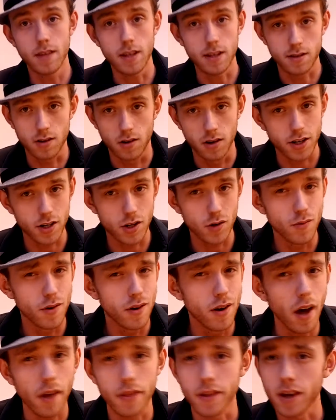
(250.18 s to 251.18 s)
it's going to do
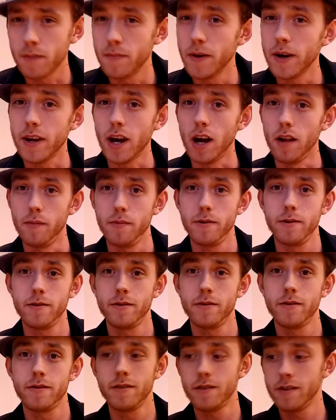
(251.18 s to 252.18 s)
nothing but help.
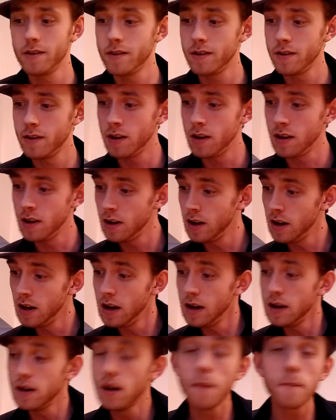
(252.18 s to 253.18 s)

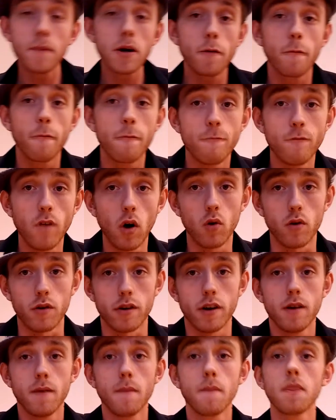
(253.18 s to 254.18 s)
Number
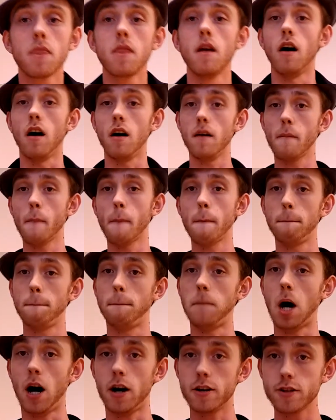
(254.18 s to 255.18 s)
four,
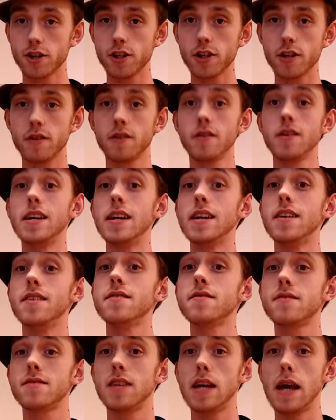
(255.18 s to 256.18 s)
posture
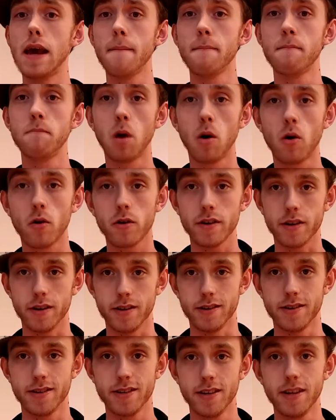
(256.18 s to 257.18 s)
is
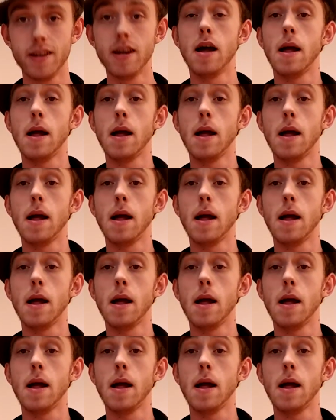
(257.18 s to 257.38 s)
important.